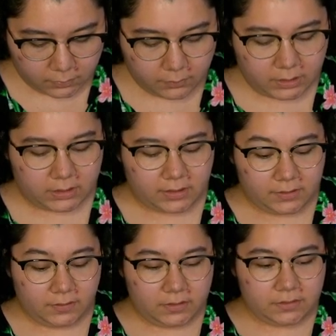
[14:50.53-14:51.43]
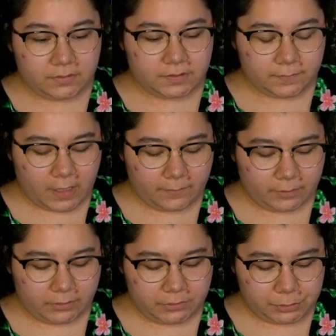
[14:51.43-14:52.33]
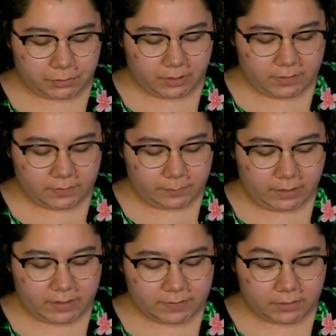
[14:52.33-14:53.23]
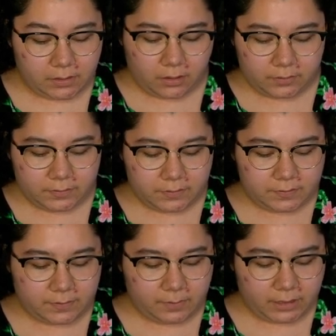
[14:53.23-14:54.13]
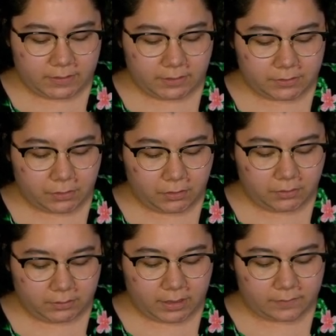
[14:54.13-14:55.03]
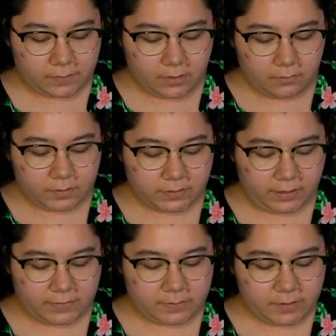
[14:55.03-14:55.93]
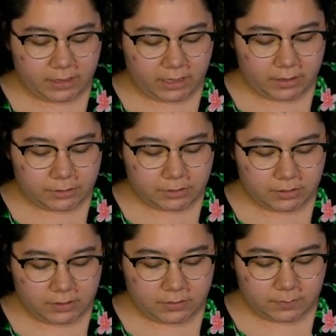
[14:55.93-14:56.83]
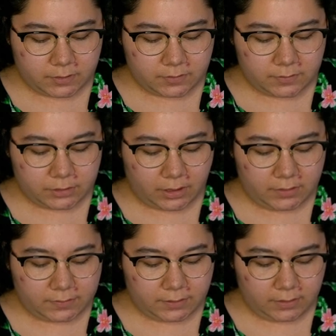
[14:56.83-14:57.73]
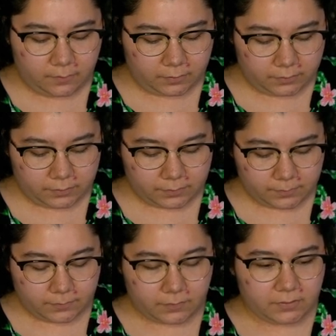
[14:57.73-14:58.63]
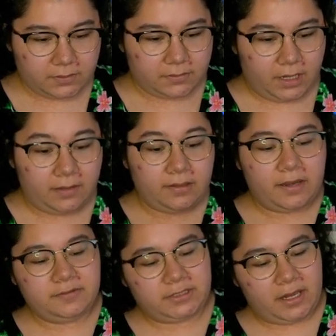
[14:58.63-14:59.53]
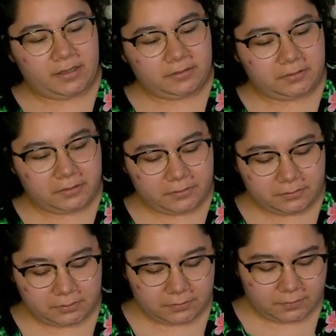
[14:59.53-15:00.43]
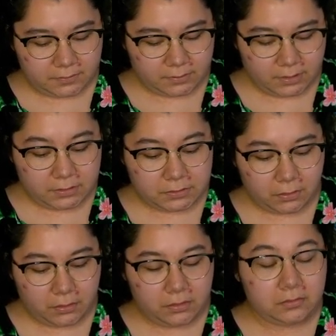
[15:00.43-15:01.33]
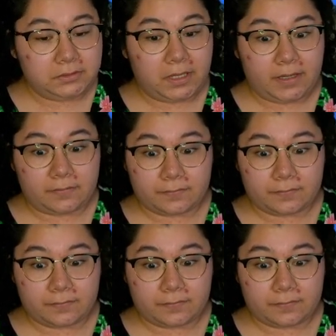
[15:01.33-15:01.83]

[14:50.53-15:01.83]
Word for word: Okay, the use of evergreen trees, wreaths, and garlands to symbolize eternal life was a custom of the ancient Egyptians, Chinese, and Hebrews. I was kind of close. Eternal life.